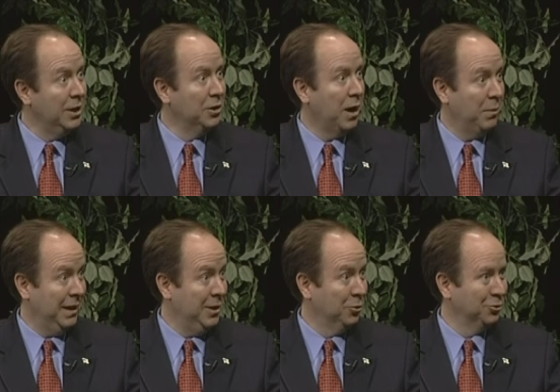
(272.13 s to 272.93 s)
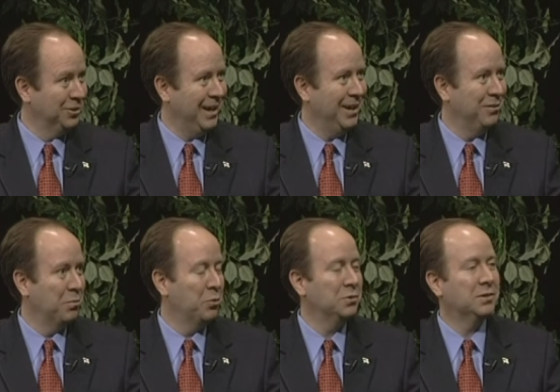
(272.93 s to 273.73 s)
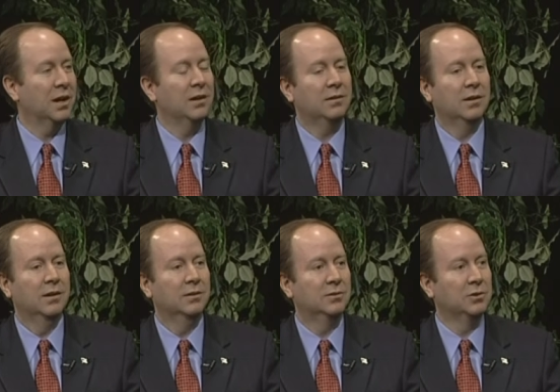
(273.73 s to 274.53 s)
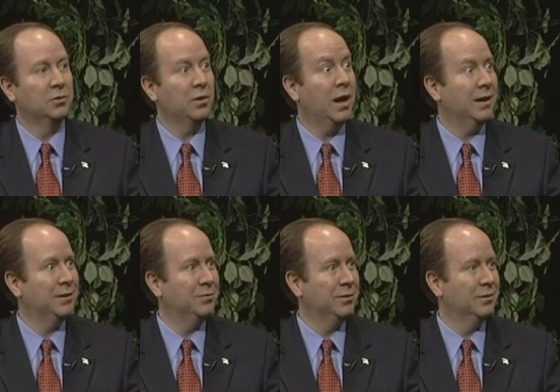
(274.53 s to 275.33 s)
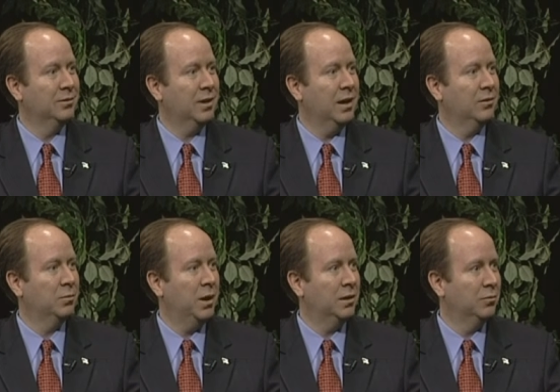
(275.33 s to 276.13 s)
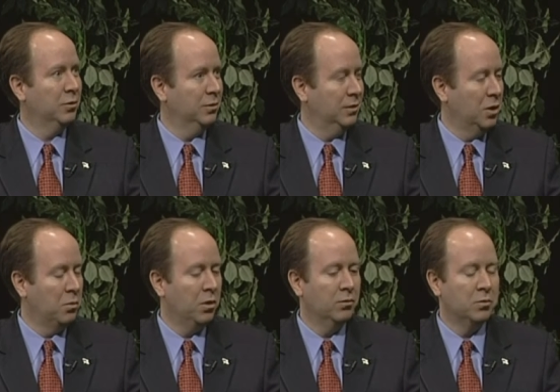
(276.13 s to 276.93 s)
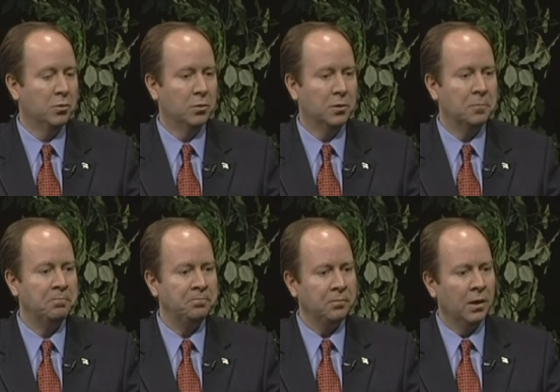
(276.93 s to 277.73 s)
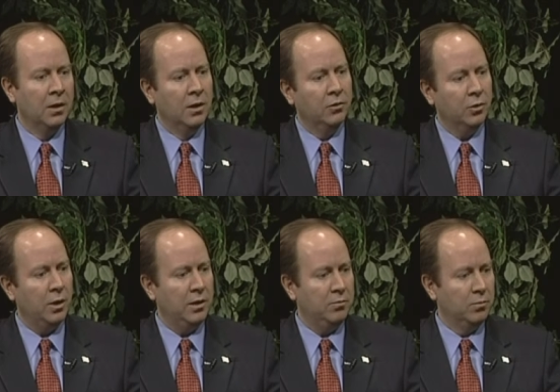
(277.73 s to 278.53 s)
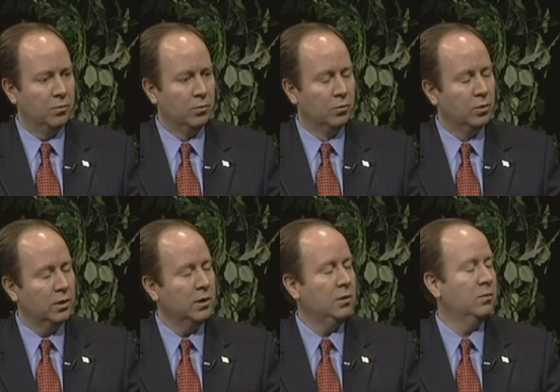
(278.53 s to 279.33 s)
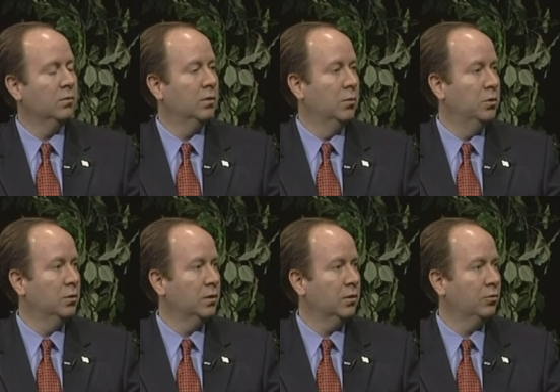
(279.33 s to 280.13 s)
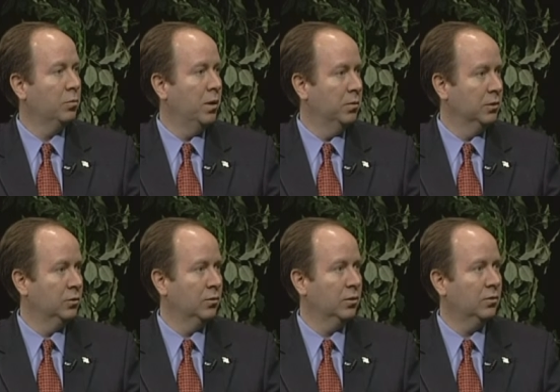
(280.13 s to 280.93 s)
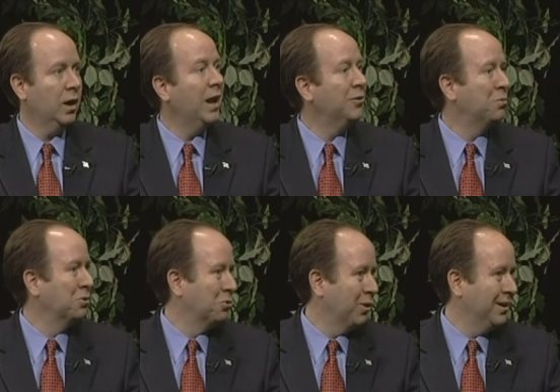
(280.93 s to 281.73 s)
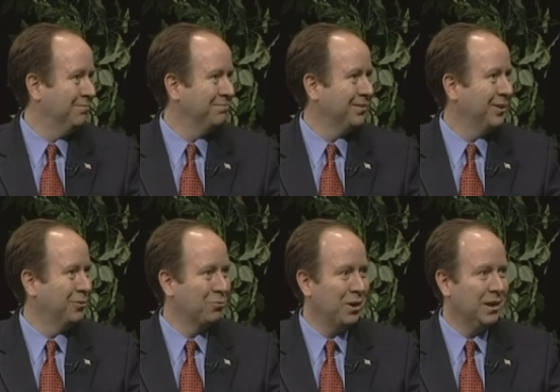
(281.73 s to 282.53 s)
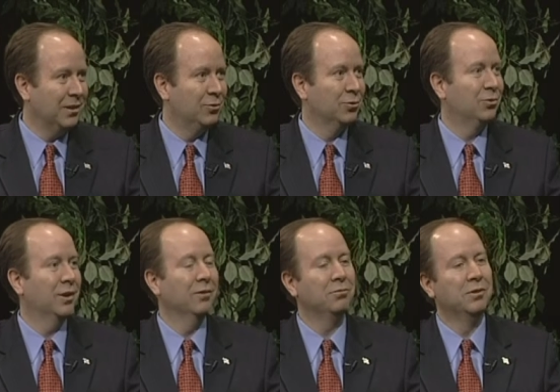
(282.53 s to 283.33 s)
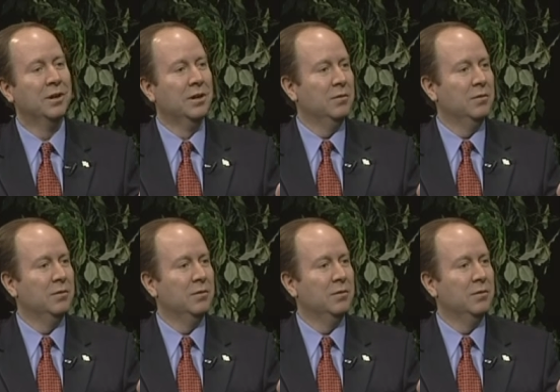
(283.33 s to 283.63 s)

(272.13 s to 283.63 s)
i I'm an Eagle Scout, a Boy Scout, uh, still active in the Scouts. I'm active on the Delmarva board. So I really am doing this for public service, and it's been great because running as yourself,